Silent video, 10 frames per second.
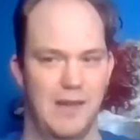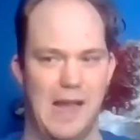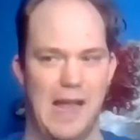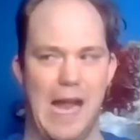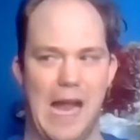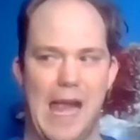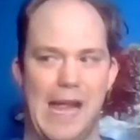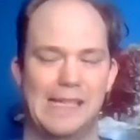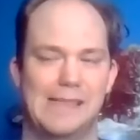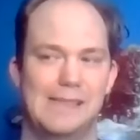Yeah.
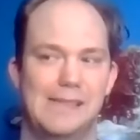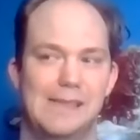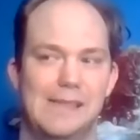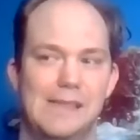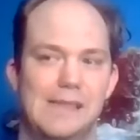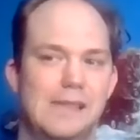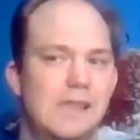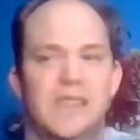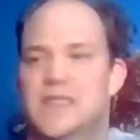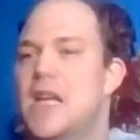And
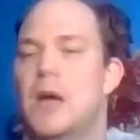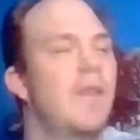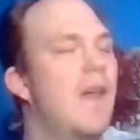some of